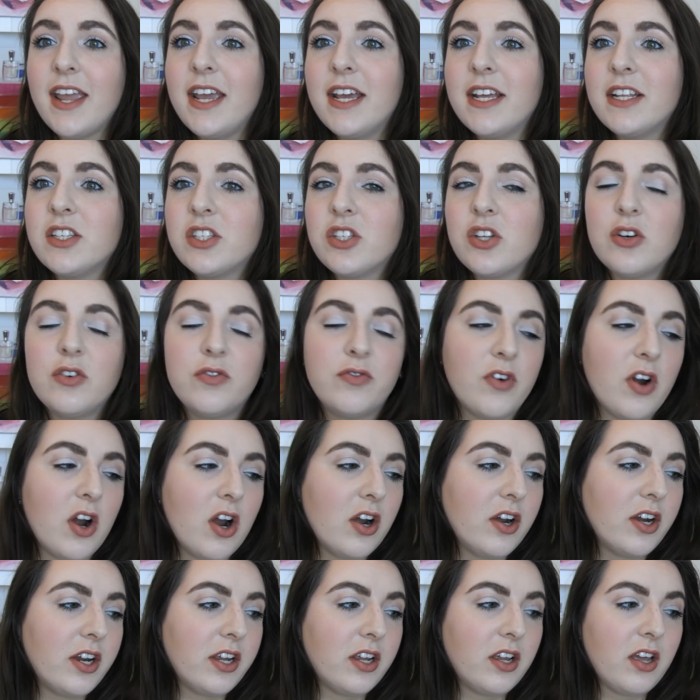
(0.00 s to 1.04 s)
And so
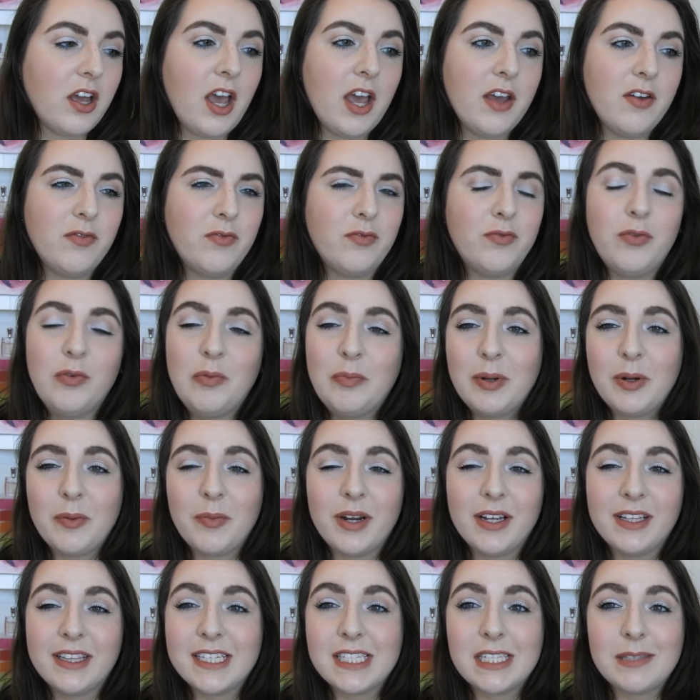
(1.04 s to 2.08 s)
far I've been
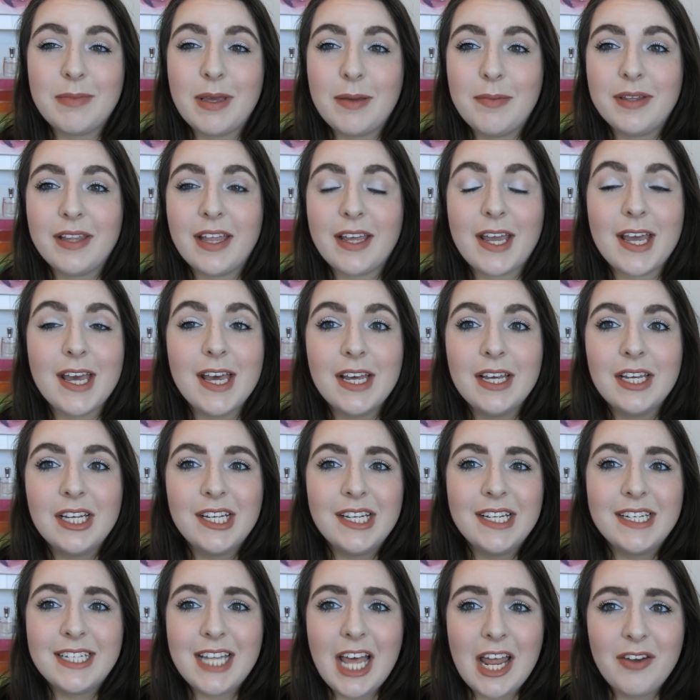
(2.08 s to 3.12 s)
wearing this maybe like
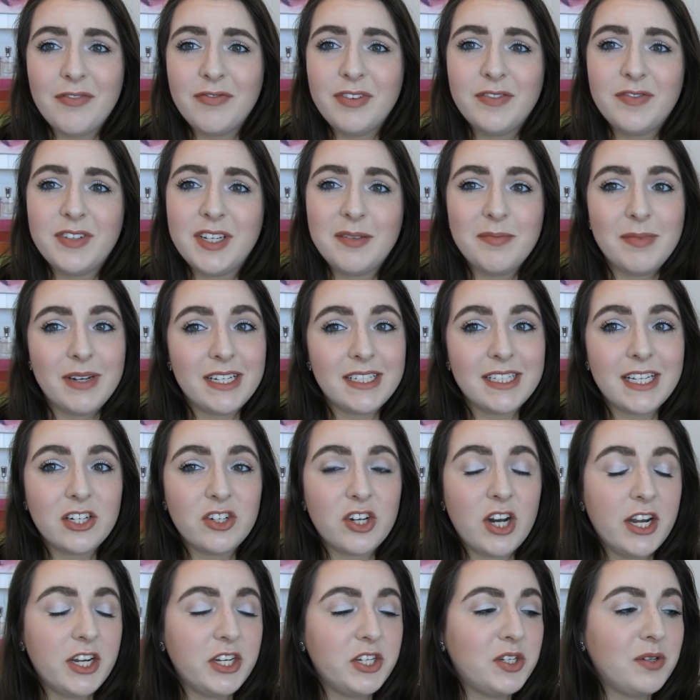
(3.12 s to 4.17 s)
10-15 minutes. I
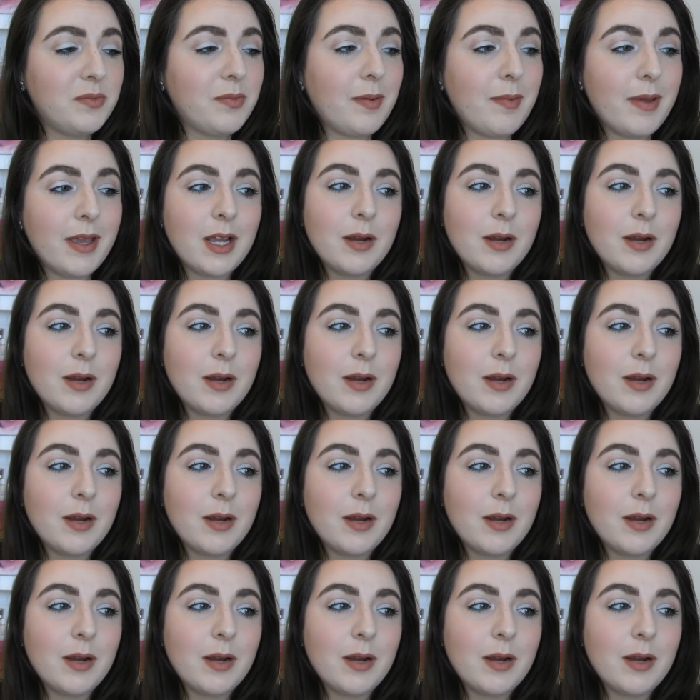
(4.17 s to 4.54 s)
tried to do my